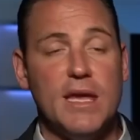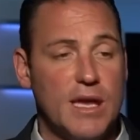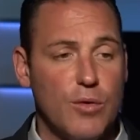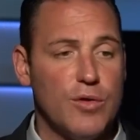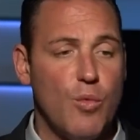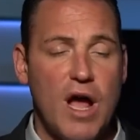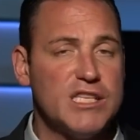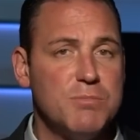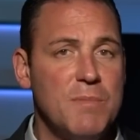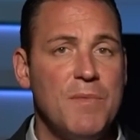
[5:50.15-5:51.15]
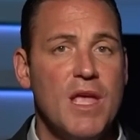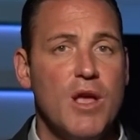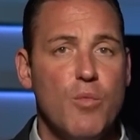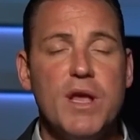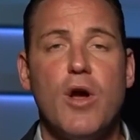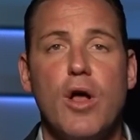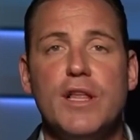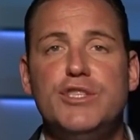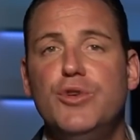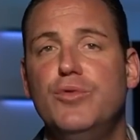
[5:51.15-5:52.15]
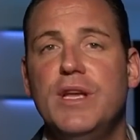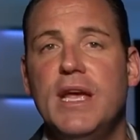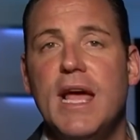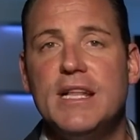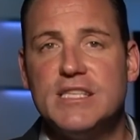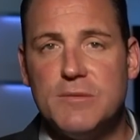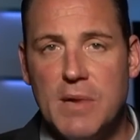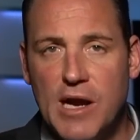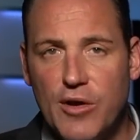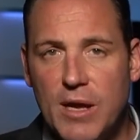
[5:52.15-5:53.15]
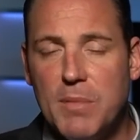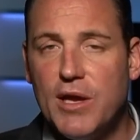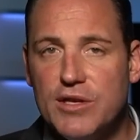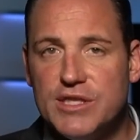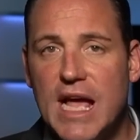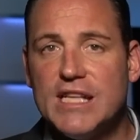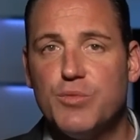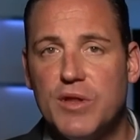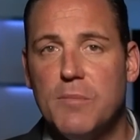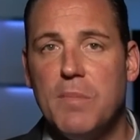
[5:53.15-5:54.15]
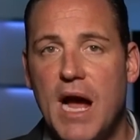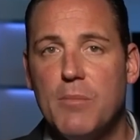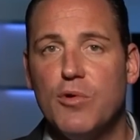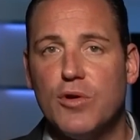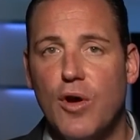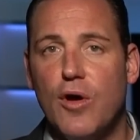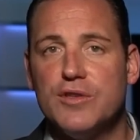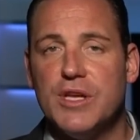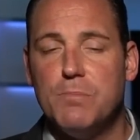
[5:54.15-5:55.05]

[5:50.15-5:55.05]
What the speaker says: Here on the Watchman, we call it Judea and Samaria because that's what the Bible calls it.